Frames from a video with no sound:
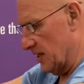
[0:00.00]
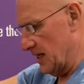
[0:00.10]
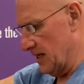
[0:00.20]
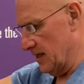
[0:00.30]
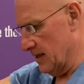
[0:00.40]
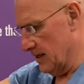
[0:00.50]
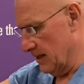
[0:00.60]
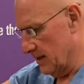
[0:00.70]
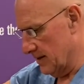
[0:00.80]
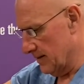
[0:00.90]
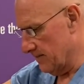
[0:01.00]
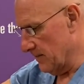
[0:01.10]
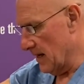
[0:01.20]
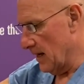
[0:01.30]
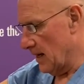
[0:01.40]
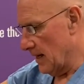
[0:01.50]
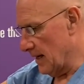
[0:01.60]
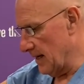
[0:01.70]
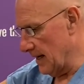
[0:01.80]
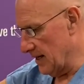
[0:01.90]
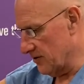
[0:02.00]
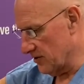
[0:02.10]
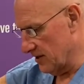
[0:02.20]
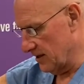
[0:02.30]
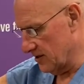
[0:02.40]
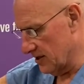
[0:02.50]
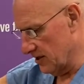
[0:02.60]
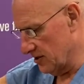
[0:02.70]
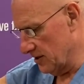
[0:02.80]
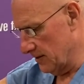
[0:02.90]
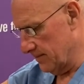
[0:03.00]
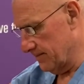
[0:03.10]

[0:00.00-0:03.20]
here and enter the incision.